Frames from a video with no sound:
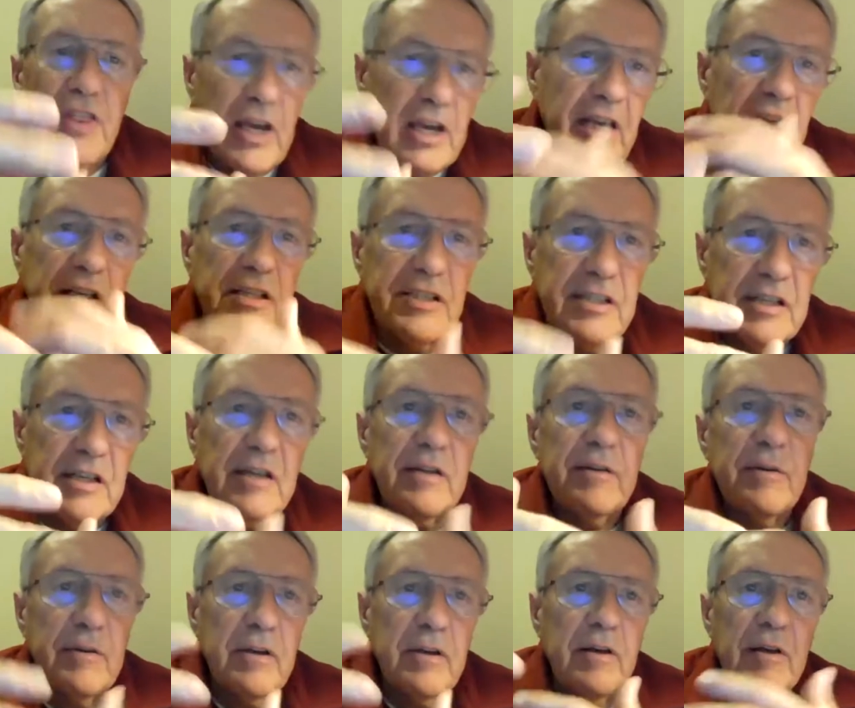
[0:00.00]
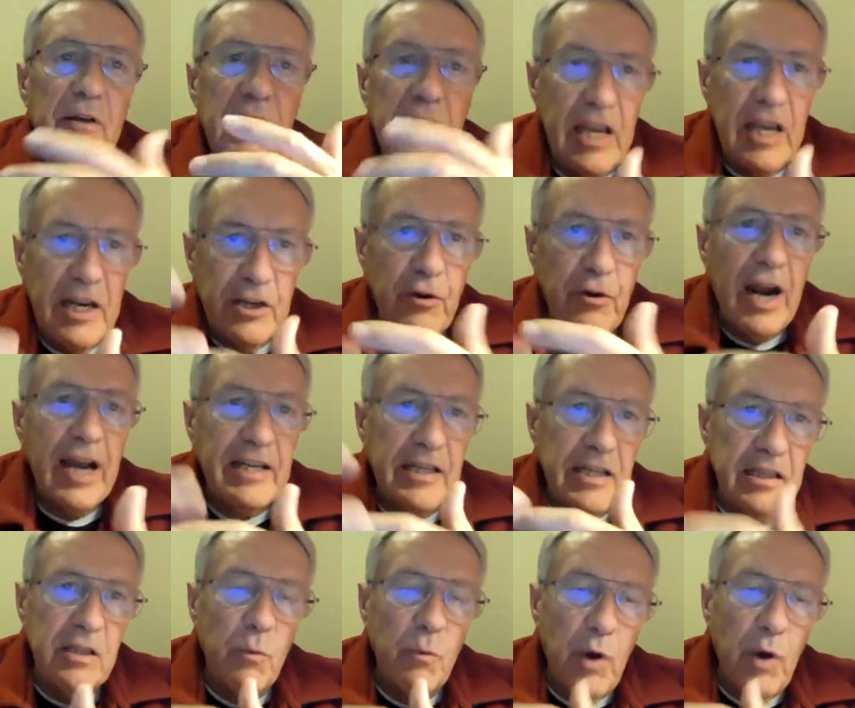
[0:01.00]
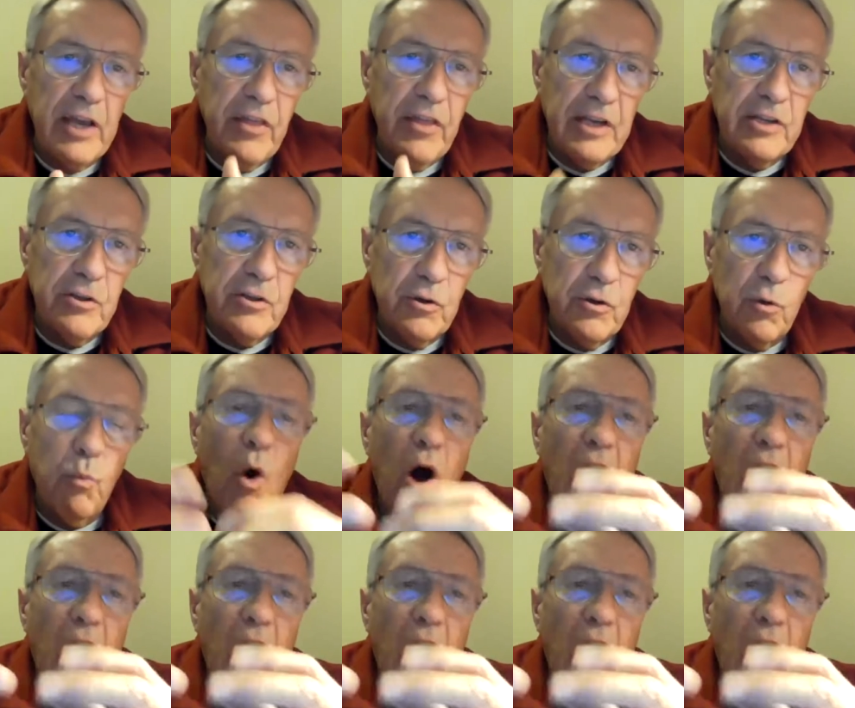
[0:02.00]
things interact in the way they do?